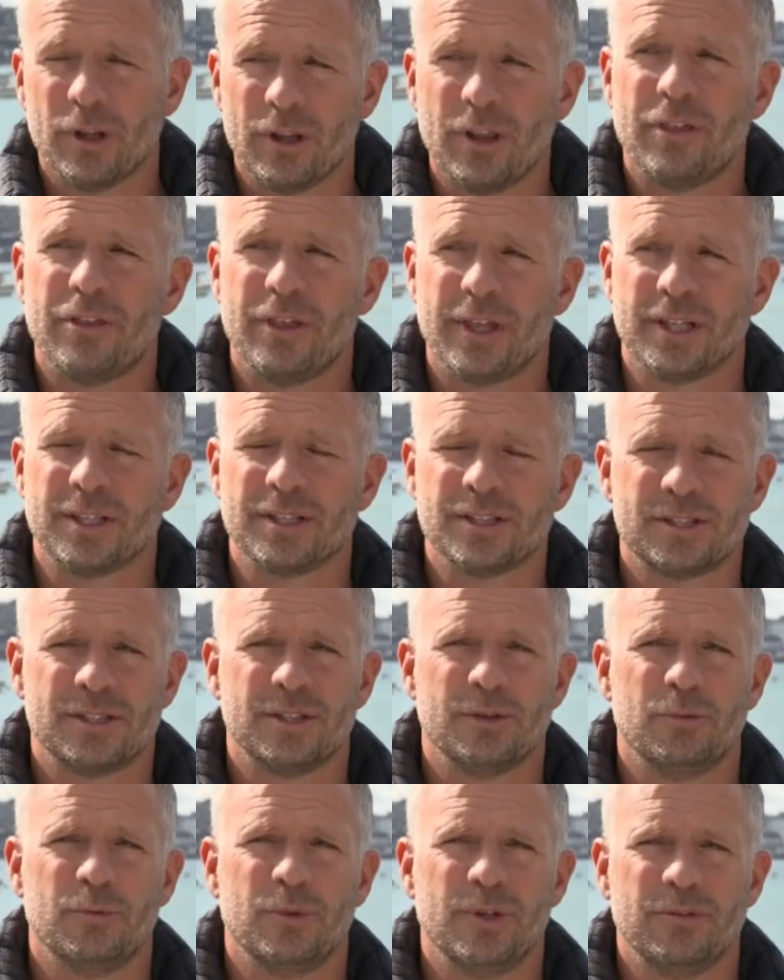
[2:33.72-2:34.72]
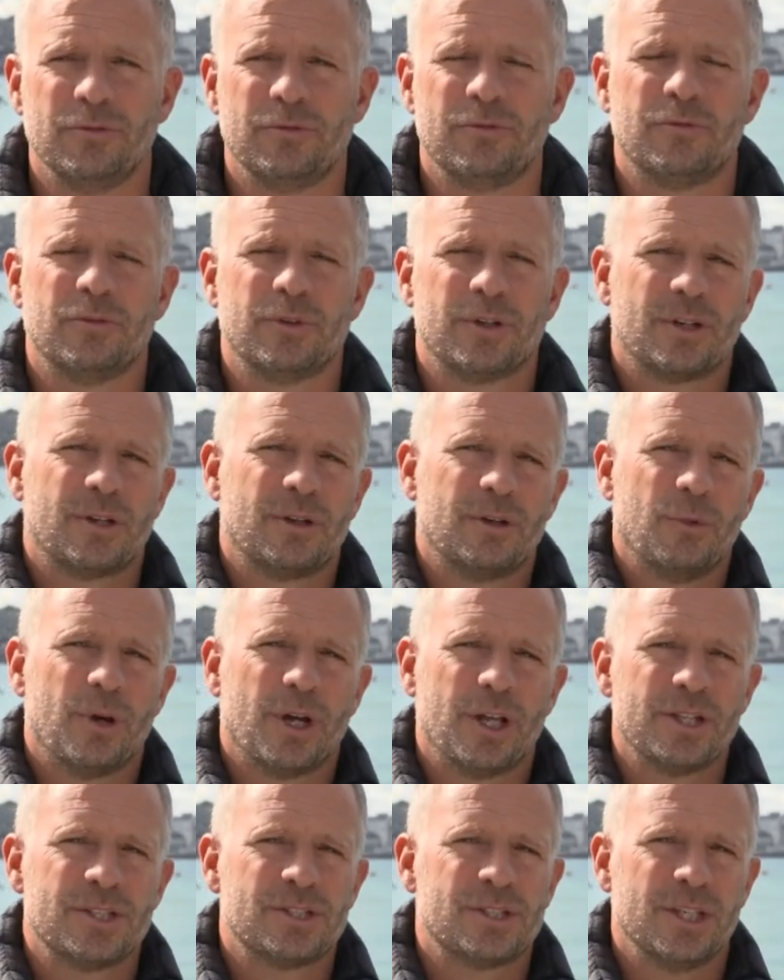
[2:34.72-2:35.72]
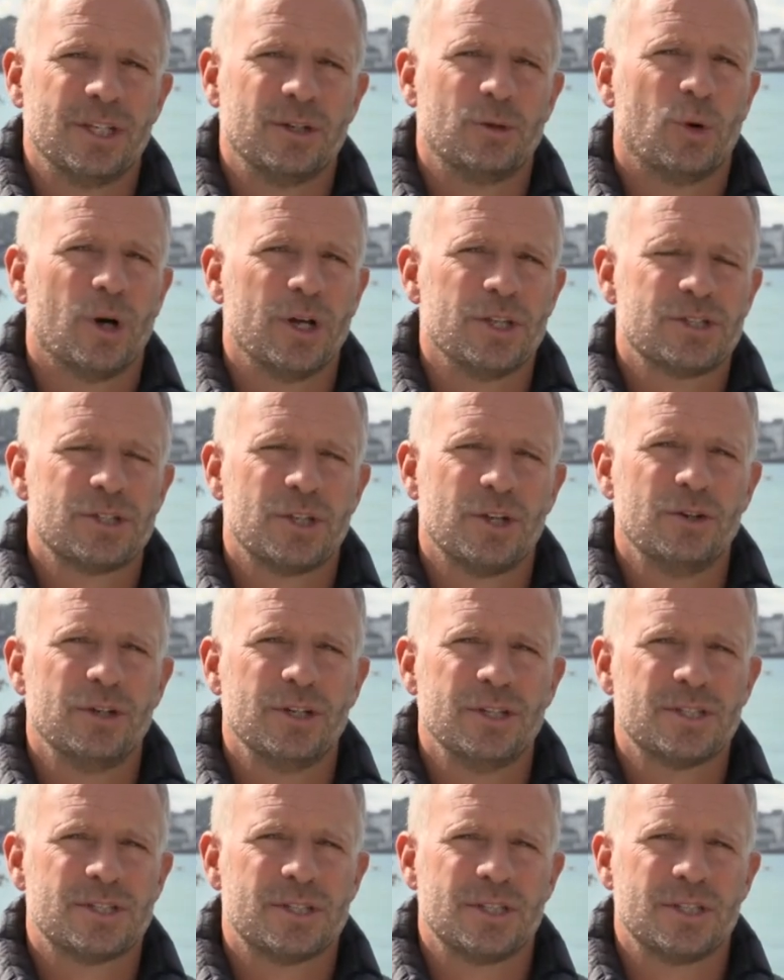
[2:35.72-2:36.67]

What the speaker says: of the things that we're going to see quite soon is